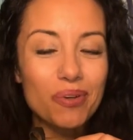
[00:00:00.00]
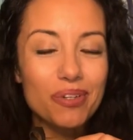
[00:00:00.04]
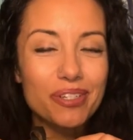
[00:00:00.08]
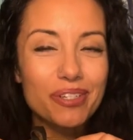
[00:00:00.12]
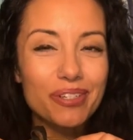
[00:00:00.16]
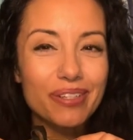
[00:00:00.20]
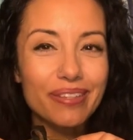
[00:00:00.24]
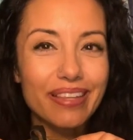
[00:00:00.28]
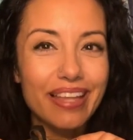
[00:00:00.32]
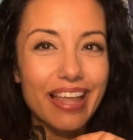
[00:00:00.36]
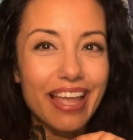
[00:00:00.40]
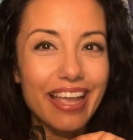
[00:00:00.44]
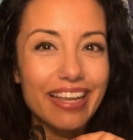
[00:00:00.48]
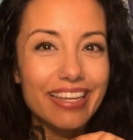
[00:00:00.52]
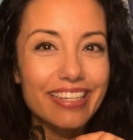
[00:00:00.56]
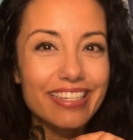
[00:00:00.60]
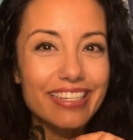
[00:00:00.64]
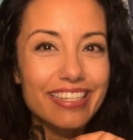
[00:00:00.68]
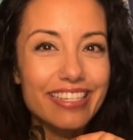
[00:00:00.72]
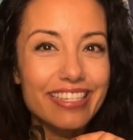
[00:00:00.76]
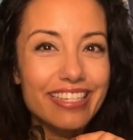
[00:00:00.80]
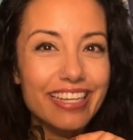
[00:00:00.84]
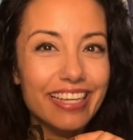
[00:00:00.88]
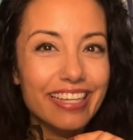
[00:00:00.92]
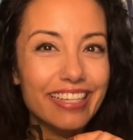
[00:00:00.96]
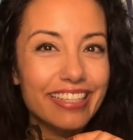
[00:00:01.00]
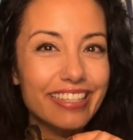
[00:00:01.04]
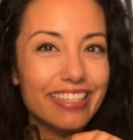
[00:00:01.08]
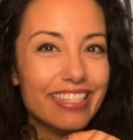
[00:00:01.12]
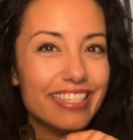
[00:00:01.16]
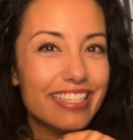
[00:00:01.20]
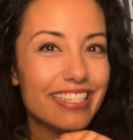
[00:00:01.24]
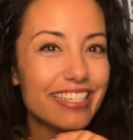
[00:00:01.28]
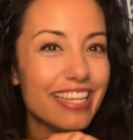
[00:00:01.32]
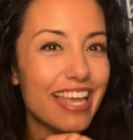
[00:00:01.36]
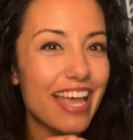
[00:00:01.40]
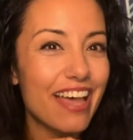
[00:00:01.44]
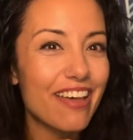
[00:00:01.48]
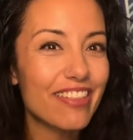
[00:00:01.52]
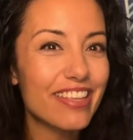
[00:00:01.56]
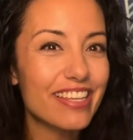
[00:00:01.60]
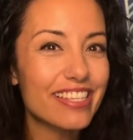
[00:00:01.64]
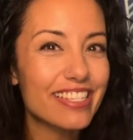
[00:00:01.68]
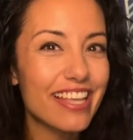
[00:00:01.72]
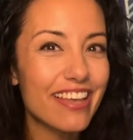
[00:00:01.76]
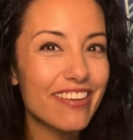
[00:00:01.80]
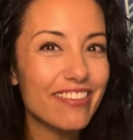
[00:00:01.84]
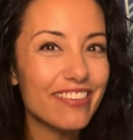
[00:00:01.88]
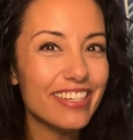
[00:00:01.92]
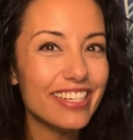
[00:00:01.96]
would you like to take a listen to how they
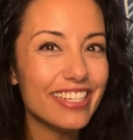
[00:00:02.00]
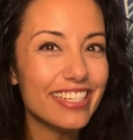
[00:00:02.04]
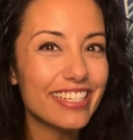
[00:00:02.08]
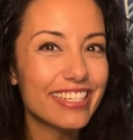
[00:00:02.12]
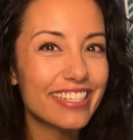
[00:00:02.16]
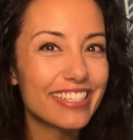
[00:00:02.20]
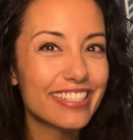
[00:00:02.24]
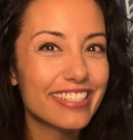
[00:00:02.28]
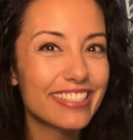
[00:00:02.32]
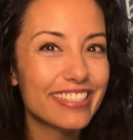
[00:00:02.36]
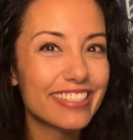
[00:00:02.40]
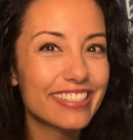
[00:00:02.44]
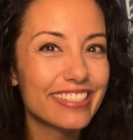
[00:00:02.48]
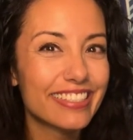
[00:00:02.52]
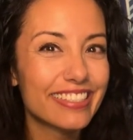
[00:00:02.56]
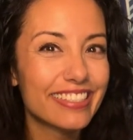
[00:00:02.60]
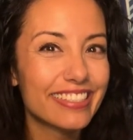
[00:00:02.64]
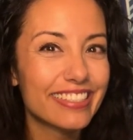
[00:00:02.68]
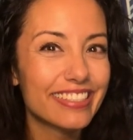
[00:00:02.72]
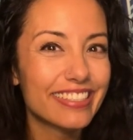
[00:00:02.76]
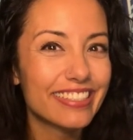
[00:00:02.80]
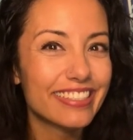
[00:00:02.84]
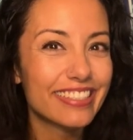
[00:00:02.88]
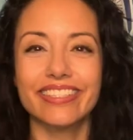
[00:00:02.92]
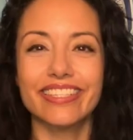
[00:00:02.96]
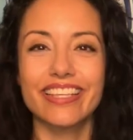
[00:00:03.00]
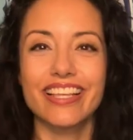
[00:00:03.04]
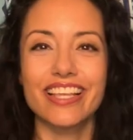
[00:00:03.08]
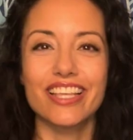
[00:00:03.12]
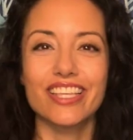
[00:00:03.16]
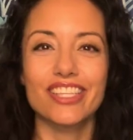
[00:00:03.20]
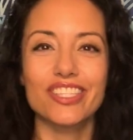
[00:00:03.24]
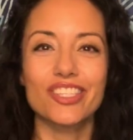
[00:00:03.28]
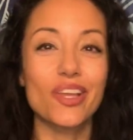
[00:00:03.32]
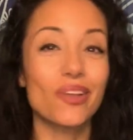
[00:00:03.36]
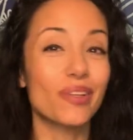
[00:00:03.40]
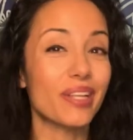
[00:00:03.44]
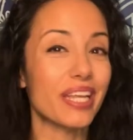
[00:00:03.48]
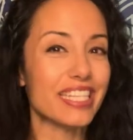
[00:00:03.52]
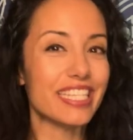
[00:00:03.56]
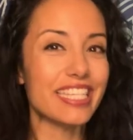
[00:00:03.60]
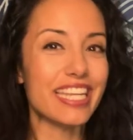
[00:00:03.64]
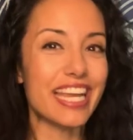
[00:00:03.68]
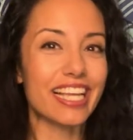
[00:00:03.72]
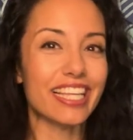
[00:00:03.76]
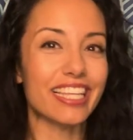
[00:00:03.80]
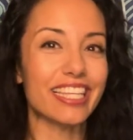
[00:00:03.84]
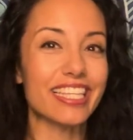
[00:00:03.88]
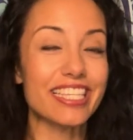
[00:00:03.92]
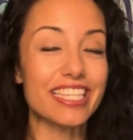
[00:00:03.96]
sound? So let's
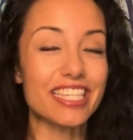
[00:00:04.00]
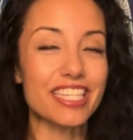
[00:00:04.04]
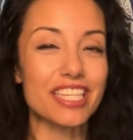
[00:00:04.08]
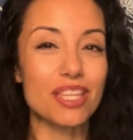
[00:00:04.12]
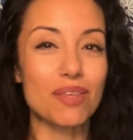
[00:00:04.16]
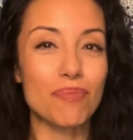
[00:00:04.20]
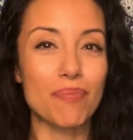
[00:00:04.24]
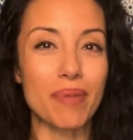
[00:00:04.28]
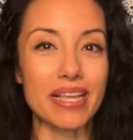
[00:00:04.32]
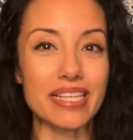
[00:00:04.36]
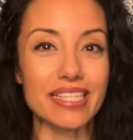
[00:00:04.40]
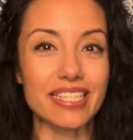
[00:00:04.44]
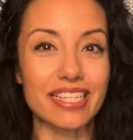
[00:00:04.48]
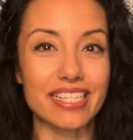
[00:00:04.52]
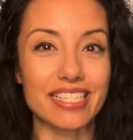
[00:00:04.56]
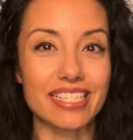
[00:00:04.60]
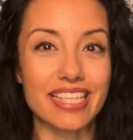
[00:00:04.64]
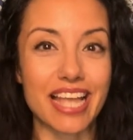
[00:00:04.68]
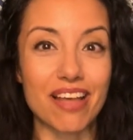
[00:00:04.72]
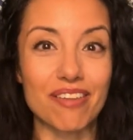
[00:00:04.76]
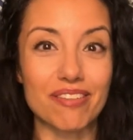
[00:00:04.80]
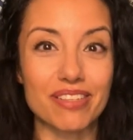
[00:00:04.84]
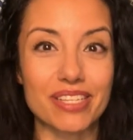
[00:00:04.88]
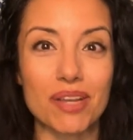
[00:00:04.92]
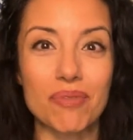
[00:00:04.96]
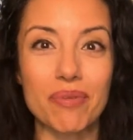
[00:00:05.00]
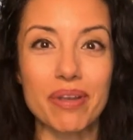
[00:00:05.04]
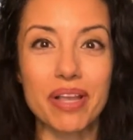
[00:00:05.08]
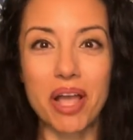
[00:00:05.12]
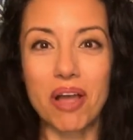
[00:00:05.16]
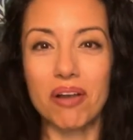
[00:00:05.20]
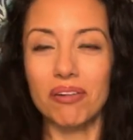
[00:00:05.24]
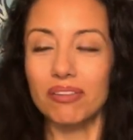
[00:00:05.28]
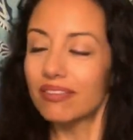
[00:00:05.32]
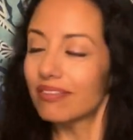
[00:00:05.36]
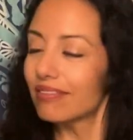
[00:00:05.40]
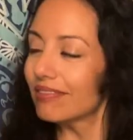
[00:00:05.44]
take a listen to the basic sounds. Here we go.